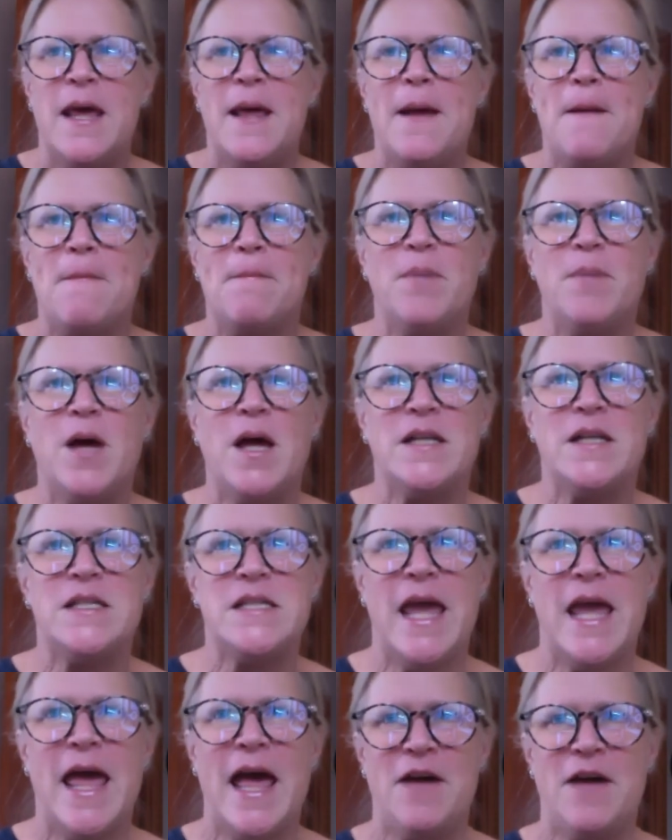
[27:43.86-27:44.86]
but
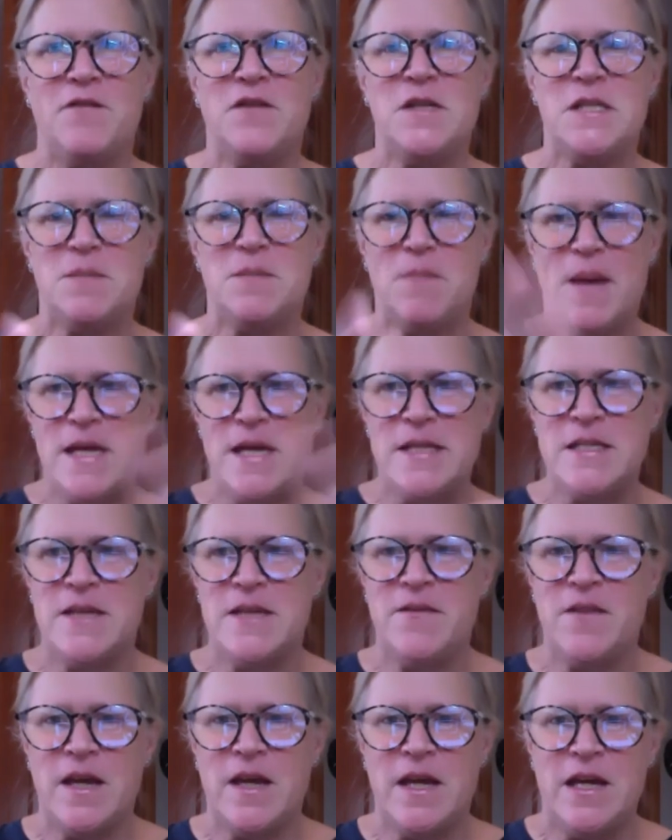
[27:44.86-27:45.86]
to have a space
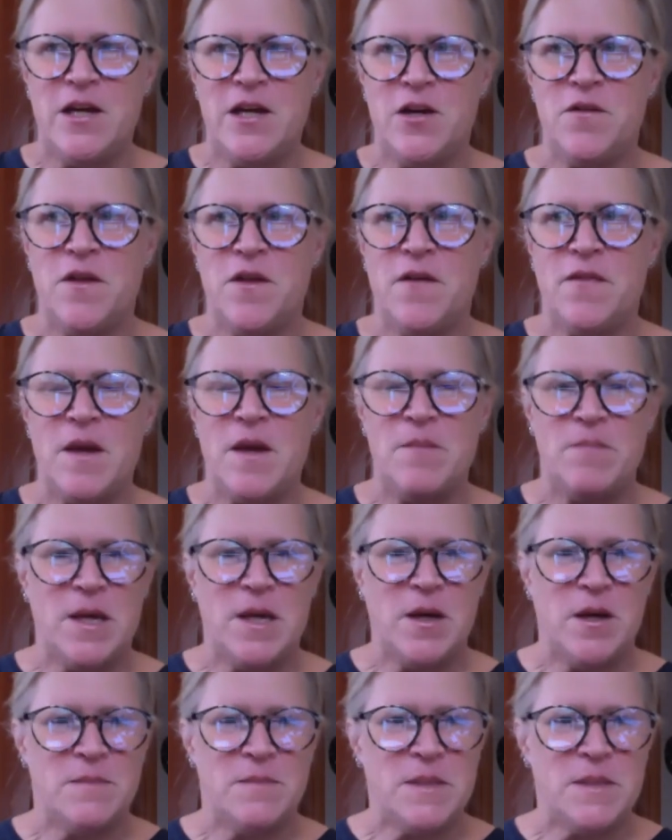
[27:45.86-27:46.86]
in the air that then
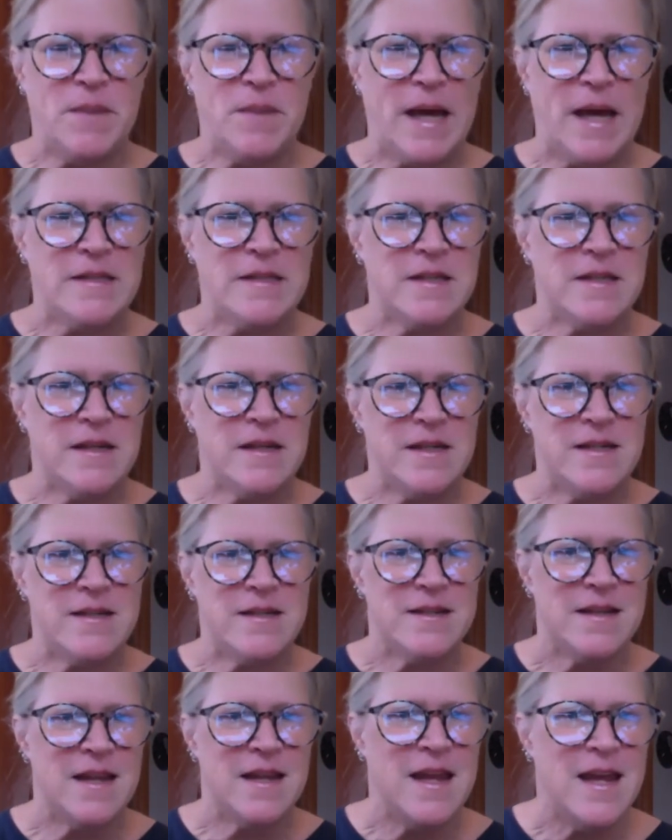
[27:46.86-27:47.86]
becomes a basket
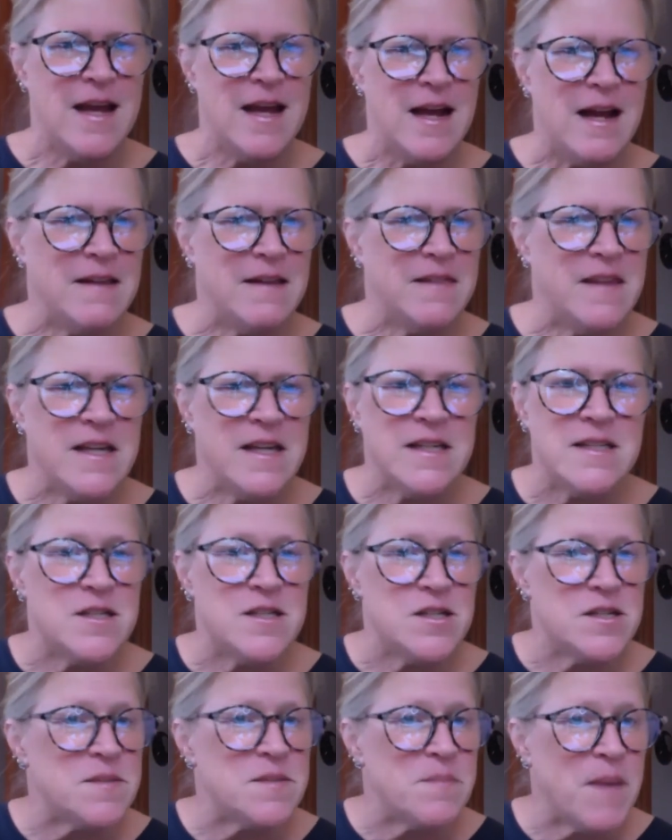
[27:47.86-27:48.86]
i think is
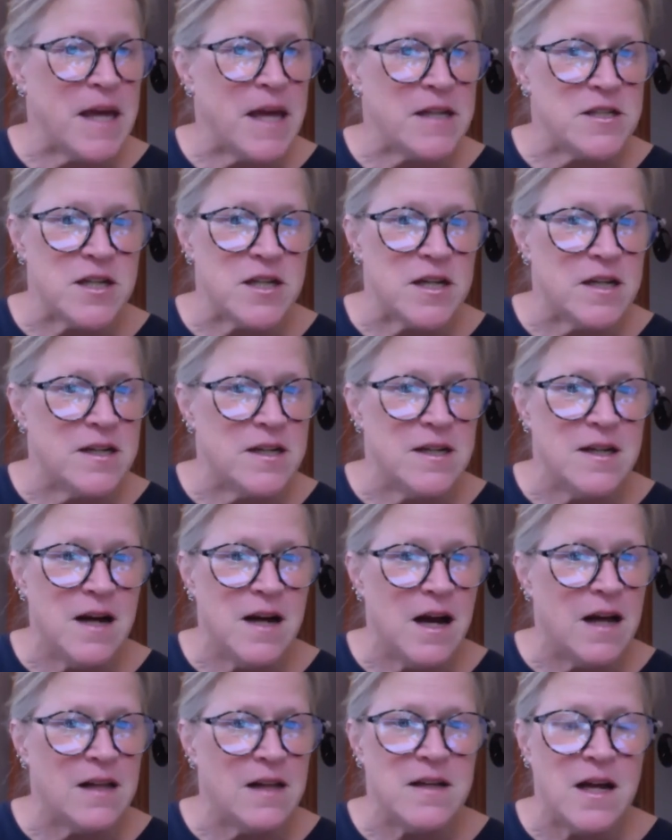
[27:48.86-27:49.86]
just magic
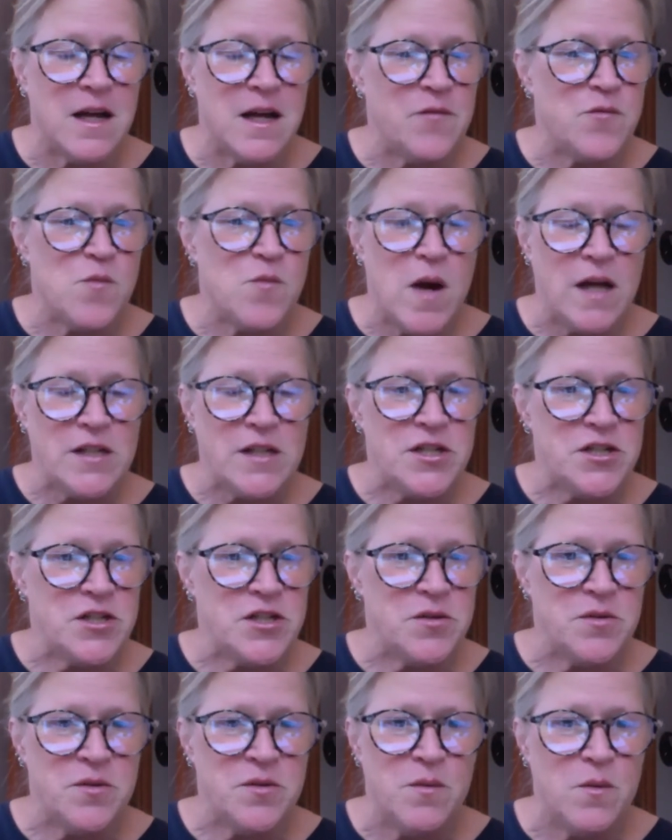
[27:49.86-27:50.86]
I, have watched
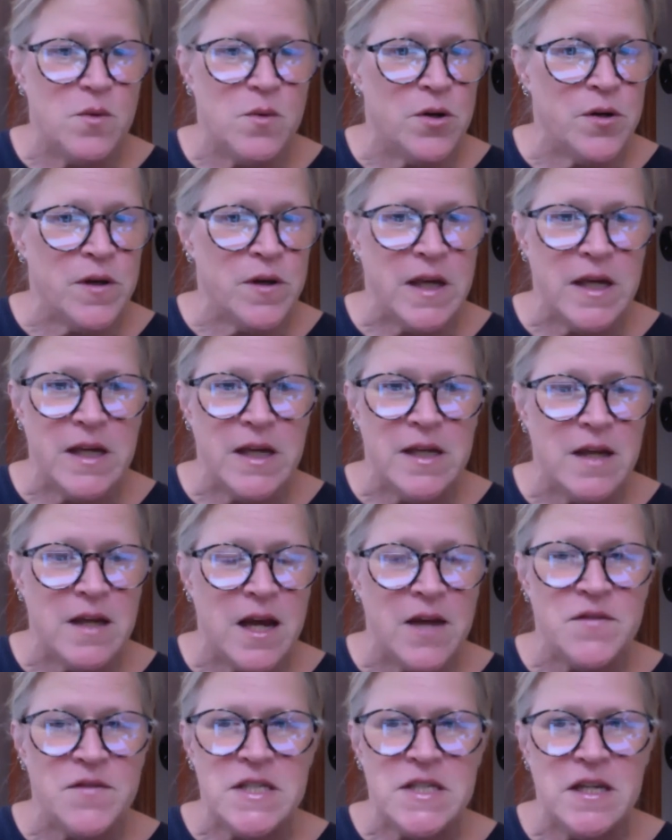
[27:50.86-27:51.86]
you work it
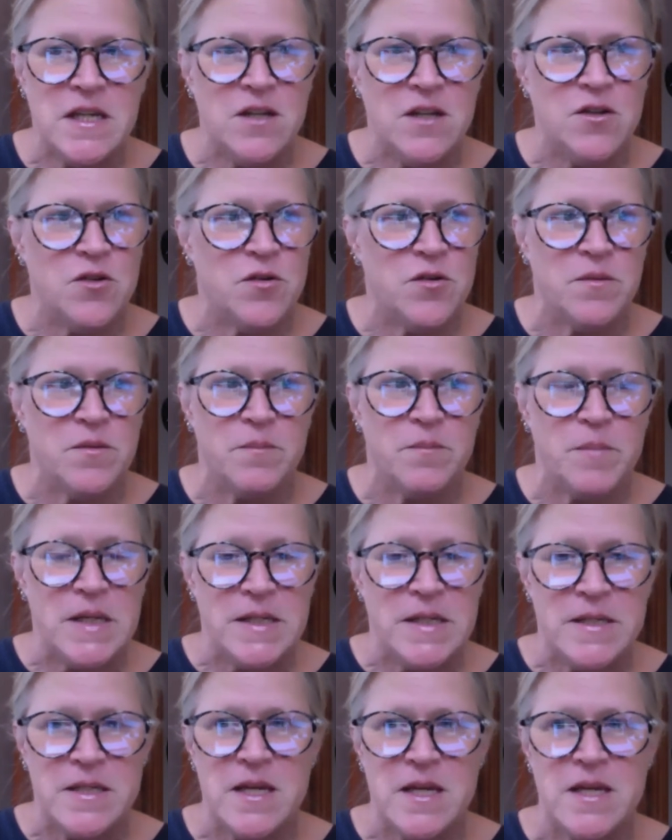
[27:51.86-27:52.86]
i've seen your
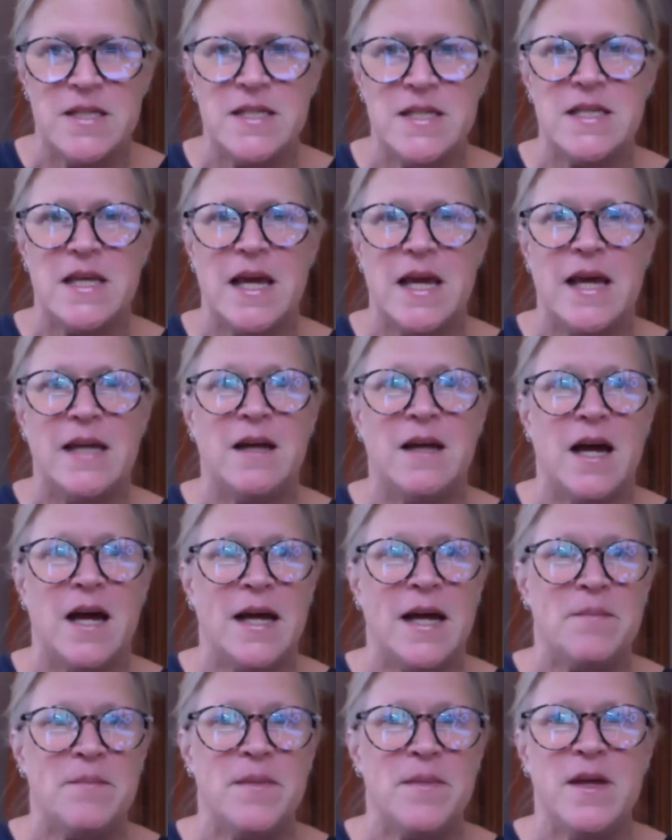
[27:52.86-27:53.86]
pieces and
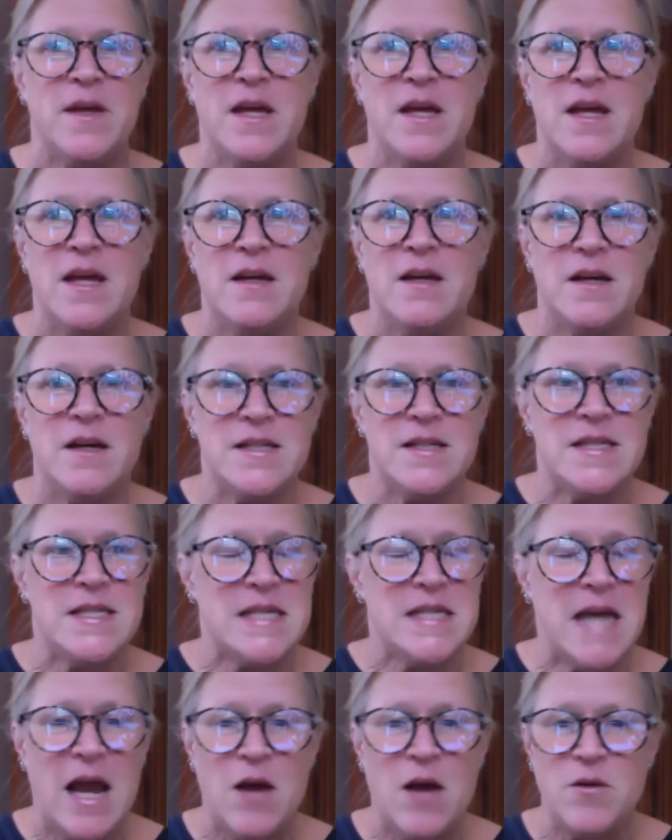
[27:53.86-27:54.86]
i'm
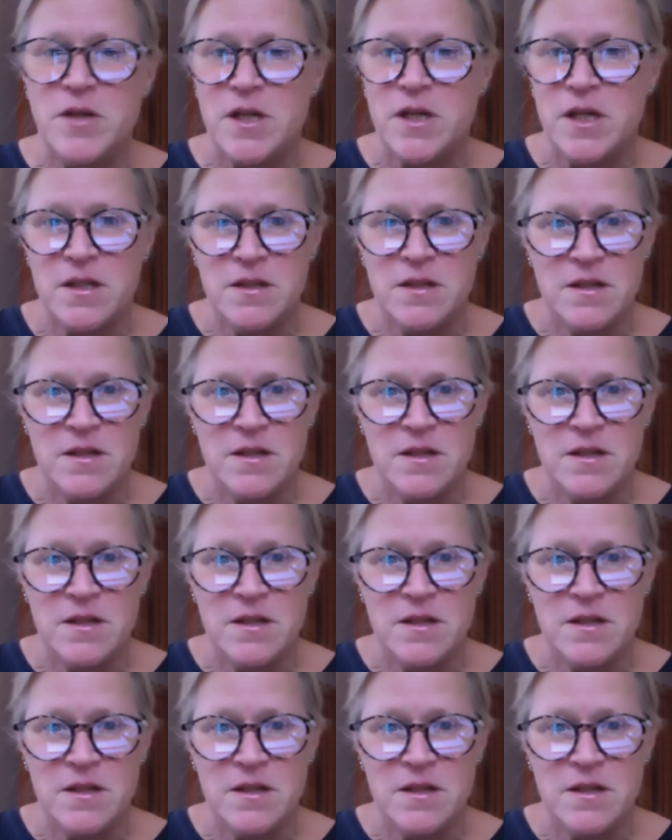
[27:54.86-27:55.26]
astounded